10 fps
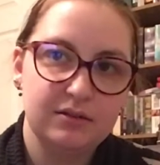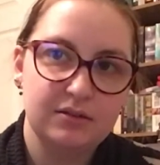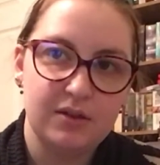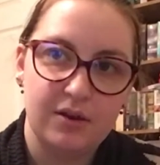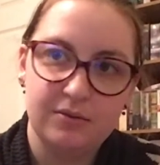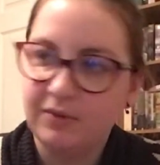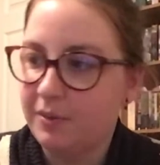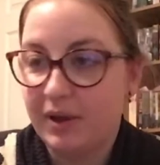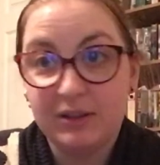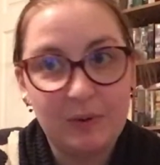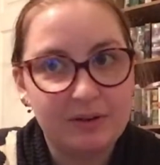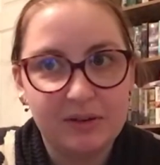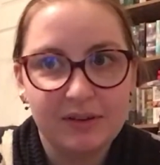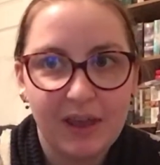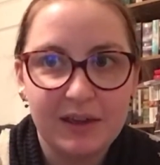So I might as well
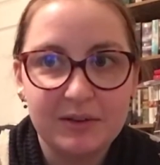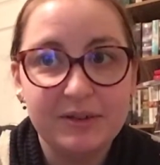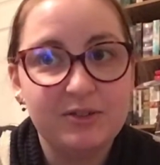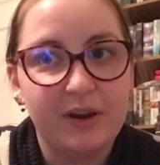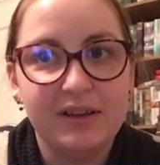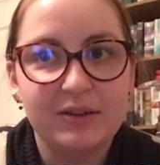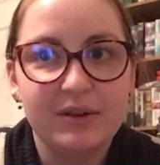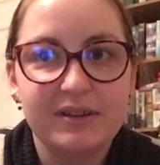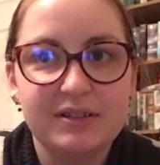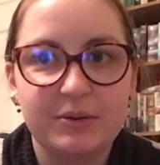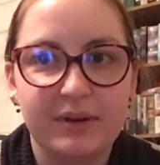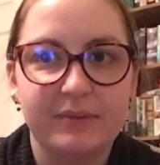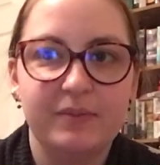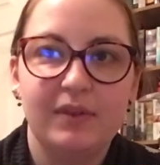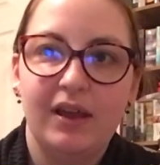just get straight on into it.
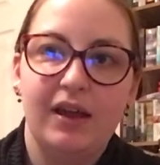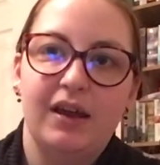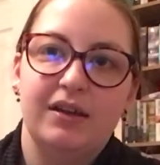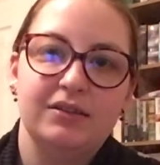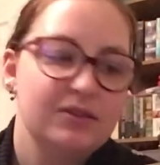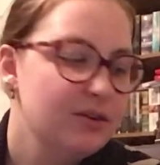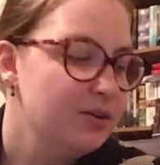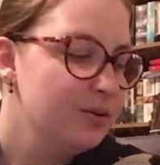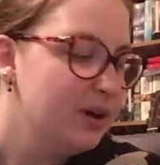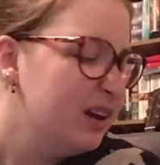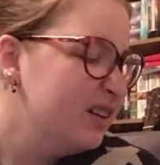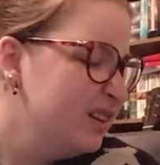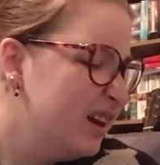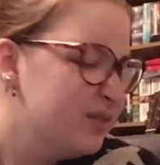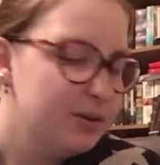So I only
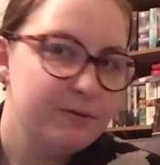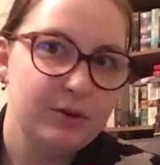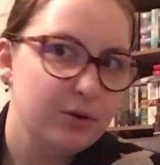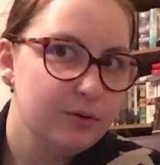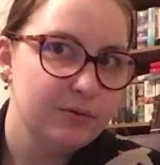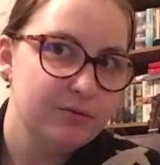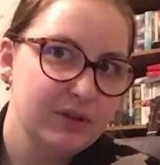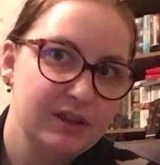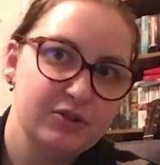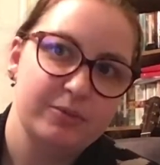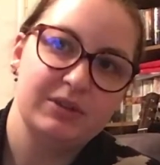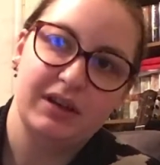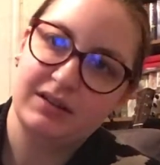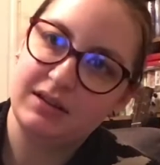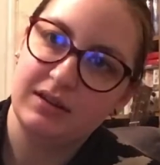have a few finished
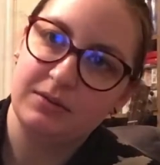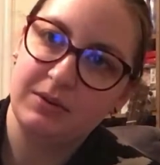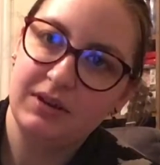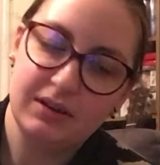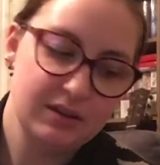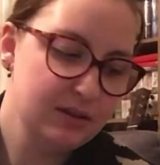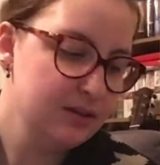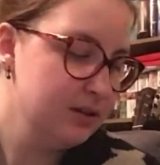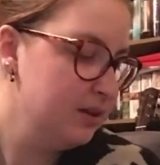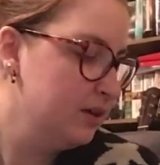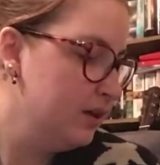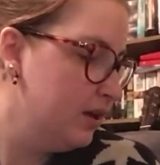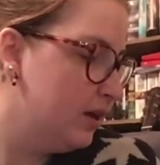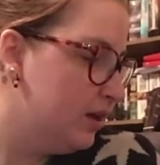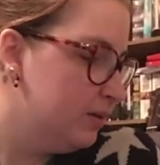objects this week.
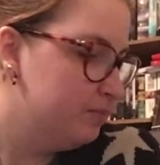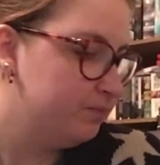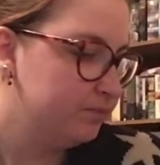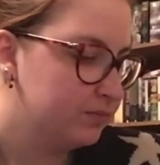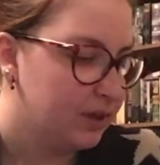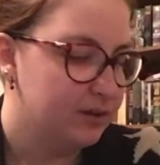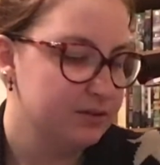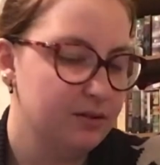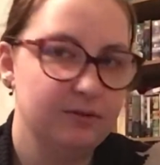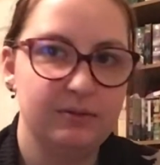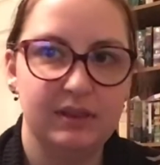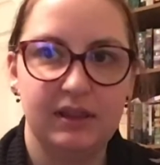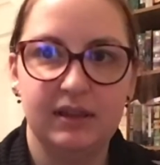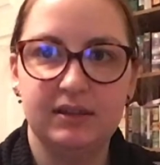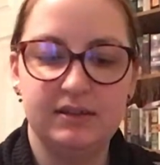I start off with
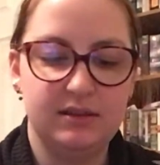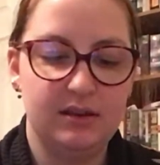this.